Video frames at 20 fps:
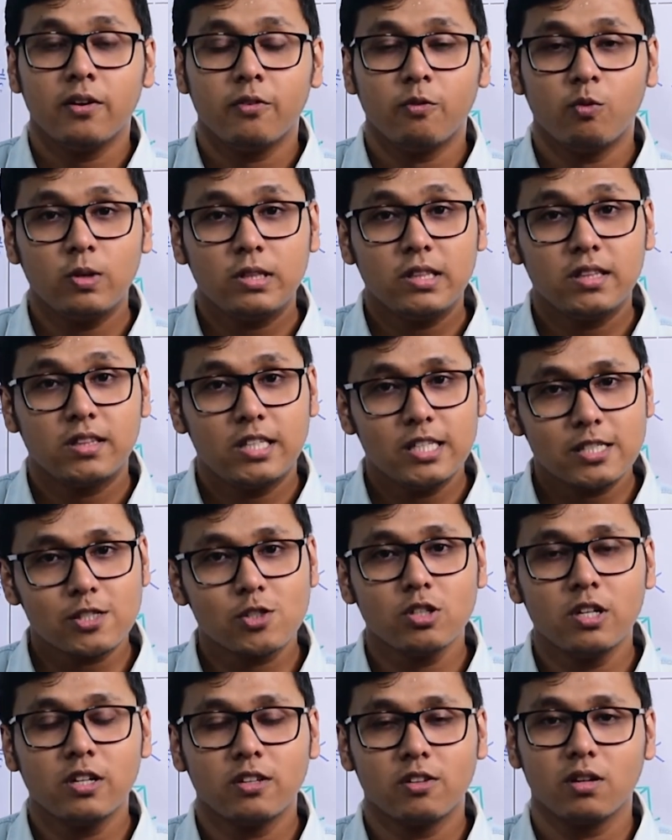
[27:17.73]
With
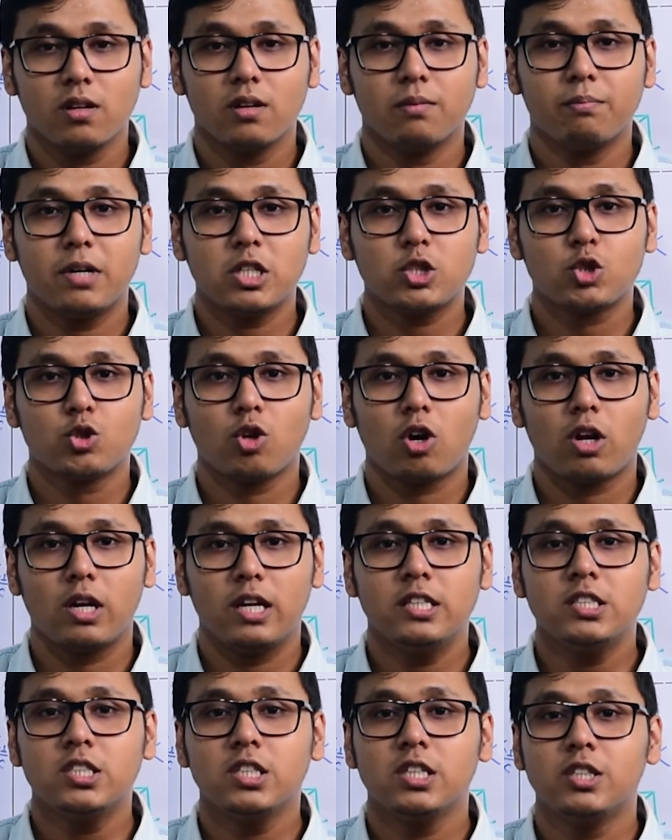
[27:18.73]
this in much
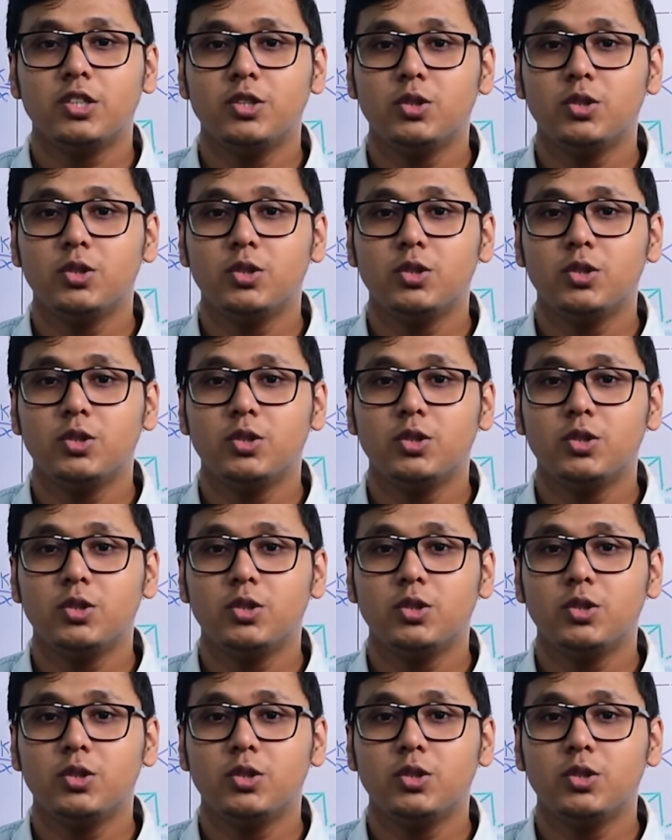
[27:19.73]
knowledge,